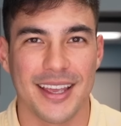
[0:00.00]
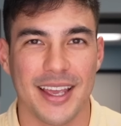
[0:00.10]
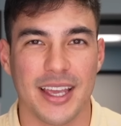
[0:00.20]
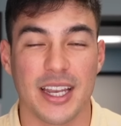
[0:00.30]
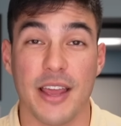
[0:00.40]

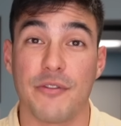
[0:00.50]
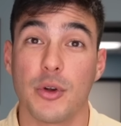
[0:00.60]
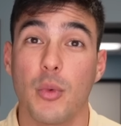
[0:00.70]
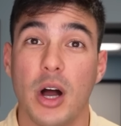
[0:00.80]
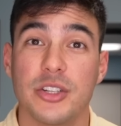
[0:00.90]
And if
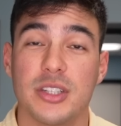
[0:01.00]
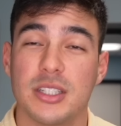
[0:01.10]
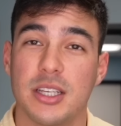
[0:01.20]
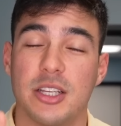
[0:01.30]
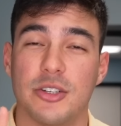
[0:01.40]
you're watching
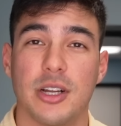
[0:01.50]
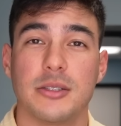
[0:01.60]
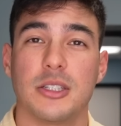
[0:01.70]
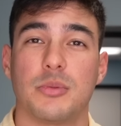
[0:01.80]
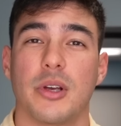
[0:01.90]
this and you're
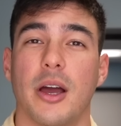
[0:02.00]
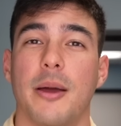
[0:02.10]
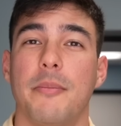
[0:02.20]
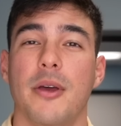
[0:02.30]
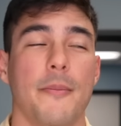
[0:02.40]
not
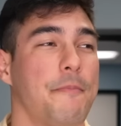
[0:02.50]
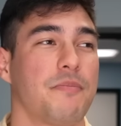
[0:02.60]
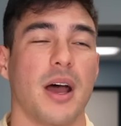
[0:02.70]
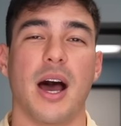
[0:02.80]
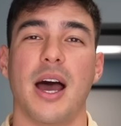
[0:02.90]
subscribed,
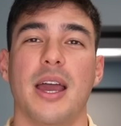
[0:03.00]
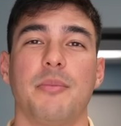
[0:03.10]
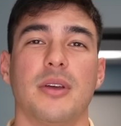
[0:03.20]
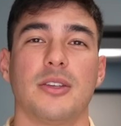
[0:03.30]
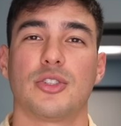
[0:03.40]

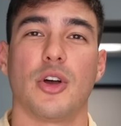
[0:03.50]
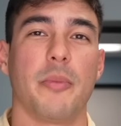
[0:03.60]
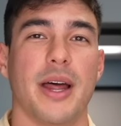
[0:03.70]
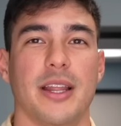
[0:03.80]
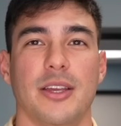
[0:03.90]
I'm so
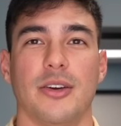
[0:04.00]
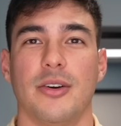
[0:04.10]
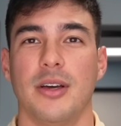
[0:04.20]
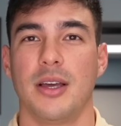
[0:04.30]
mad at you.